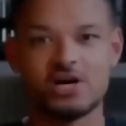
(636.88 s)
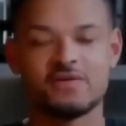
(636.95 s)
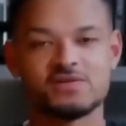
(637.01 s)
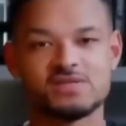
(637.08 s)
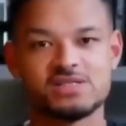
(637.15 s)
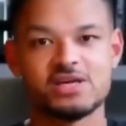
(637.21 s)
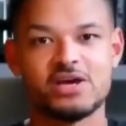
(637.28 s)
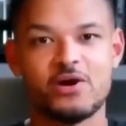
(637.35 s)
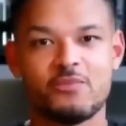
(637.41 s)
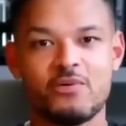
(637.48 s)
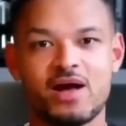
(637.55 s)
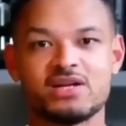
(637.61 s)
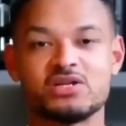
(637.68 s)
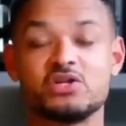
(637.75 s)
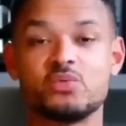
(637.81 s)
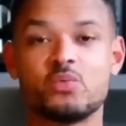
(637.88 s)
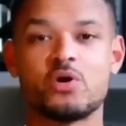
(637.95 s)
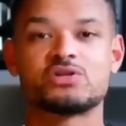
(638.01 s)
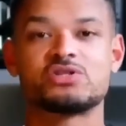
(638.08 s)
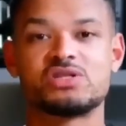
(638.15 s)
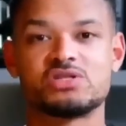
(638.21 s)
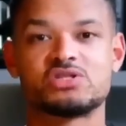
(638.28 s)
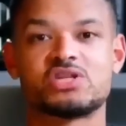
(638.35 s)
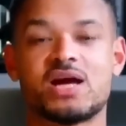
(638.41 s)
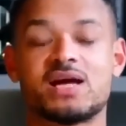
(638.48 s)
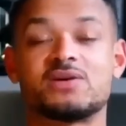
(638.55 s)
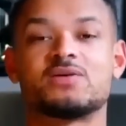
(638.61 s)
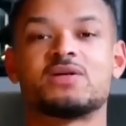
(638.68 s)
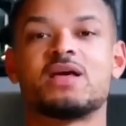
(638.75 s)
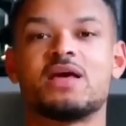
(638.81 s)
Diary of a CEO brand and you watch this
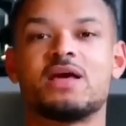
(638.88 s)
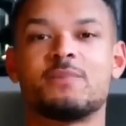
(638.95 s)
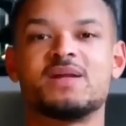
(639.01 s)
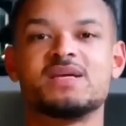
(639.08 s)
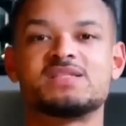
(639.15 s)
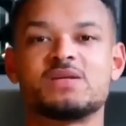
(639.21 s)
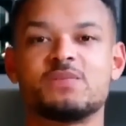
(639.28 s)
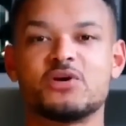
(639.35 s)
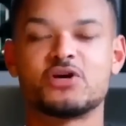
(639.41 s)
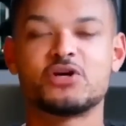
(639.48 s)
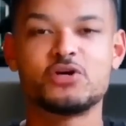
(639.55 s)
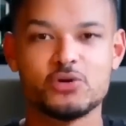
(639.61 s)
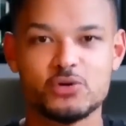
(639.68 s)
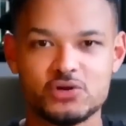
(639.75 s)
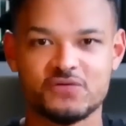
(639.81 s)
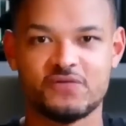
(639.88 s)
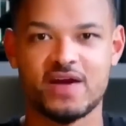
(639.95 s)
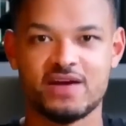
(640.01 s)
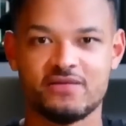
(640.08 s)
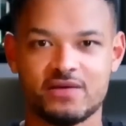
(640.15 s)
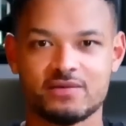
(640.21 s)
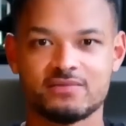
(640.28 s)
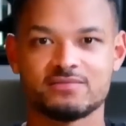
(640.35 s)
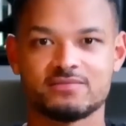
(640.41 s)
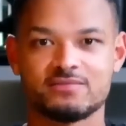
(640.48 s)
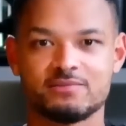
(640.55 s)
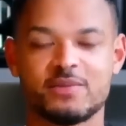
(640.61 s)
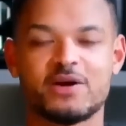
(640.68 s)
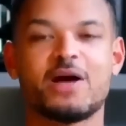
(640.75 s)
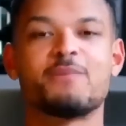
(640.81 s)
channel, please do me a huge favor.
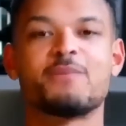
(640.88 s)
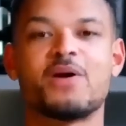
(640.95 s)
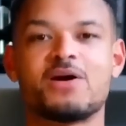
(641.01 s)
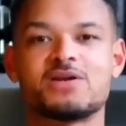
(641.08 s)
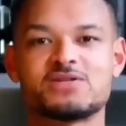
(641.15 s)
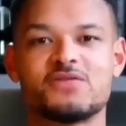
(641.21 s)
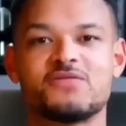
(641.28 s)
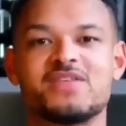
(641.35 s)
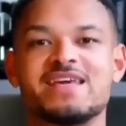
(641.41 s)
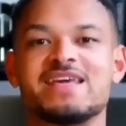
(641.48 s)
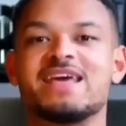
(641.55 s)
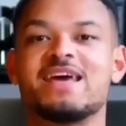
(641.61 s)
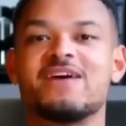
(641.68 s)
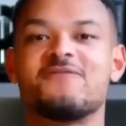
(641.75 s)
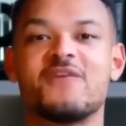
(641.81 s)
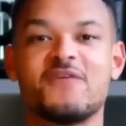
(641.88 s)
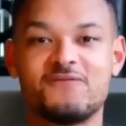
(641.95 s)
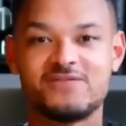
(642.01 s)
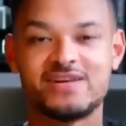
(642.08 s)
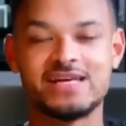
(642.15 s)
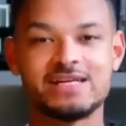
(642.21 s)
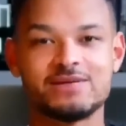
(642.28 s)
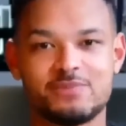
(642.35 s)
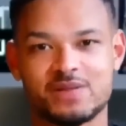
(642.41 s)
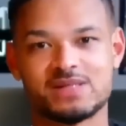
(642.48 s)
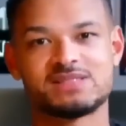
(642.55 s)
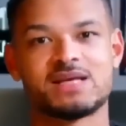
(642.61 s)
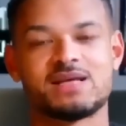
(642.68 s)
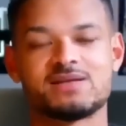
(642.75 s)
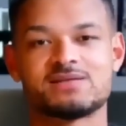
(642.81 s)
Become part of the
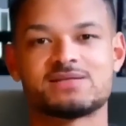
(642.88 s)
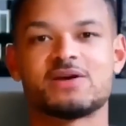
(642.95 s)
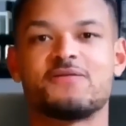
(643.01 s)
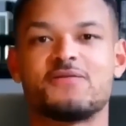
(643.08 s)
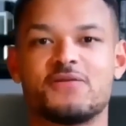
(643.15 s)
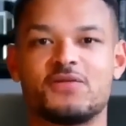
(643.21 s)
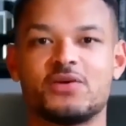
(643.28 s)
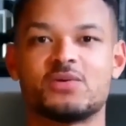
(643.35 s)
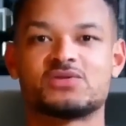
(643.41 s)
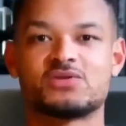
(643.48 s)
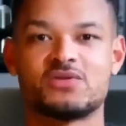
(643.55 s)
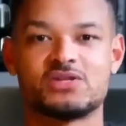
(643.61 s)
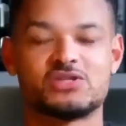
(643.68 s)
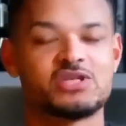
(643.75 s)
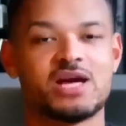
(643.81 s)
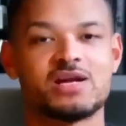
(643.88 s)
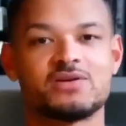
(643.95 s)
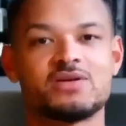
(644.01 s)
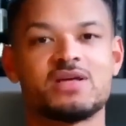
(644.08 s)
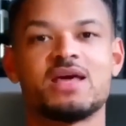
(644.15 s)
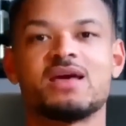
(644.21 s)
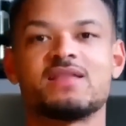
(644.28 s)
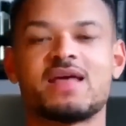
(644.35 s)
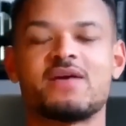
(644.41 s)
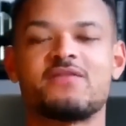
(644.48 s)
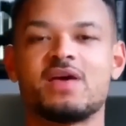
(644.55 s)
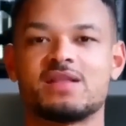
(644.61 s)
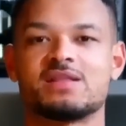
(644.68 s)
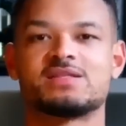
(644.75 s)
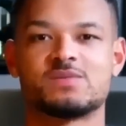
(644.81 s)
15% of the viewers on this channel that have
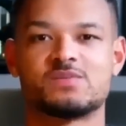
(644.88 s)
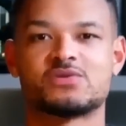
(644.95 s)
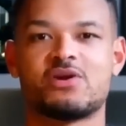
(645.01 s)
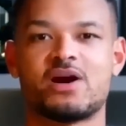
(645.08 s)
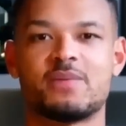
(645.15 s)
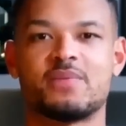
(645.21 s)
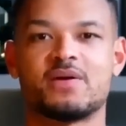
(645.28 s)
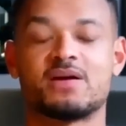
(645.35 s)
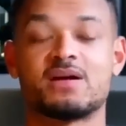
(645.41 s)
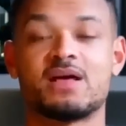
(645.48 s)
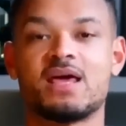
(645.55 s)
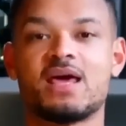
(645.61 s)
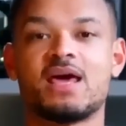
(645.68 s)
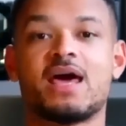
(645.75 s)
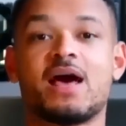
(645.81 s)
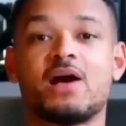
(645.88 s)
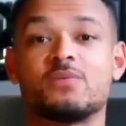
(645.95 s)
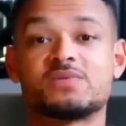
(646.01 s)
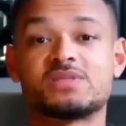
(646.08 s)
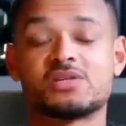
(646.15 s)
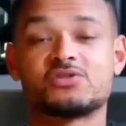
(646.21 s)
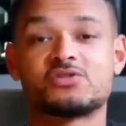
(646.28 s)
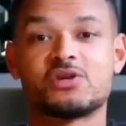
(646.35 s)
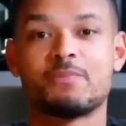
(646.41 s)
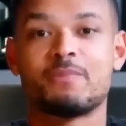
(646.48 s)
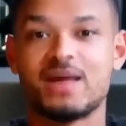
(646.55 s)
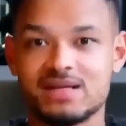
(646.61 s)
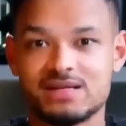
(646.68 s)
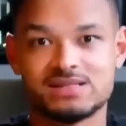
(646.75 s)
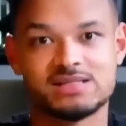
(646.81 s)
hit the subscribe button. It helps us
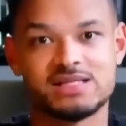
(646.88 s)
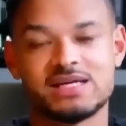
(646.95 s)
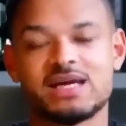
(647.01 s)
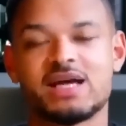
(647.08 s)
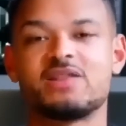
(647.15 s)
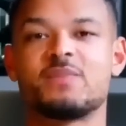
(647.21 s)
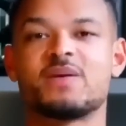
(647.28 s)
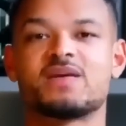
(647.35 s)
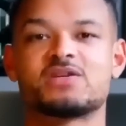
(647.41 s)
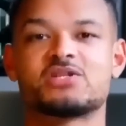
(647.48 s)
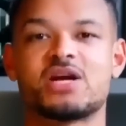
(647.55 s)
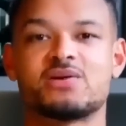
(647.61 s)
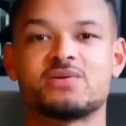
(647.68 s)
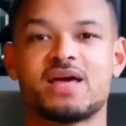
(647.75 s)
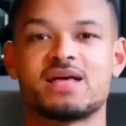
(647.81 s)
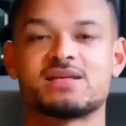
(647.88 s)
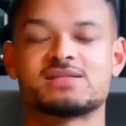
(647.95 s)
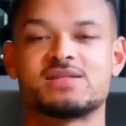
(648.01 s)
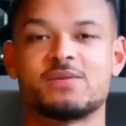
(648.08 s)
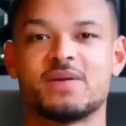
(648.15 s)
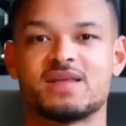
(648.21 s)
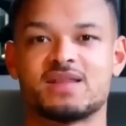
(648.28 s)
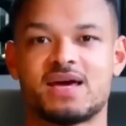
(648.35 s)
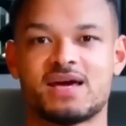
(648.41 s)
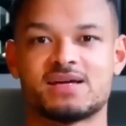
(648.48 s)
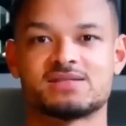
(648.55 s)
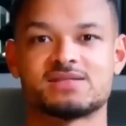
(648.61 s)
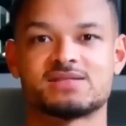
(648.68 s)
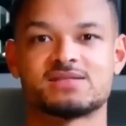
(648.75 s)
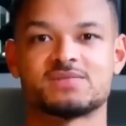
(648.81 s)
tremendously, and the bigger the channel gets, the bigger the
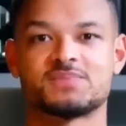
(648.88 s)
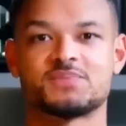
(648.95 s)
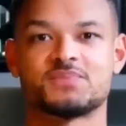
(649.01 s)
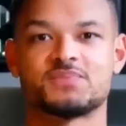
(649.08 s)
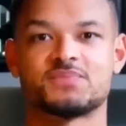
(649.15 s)
guests.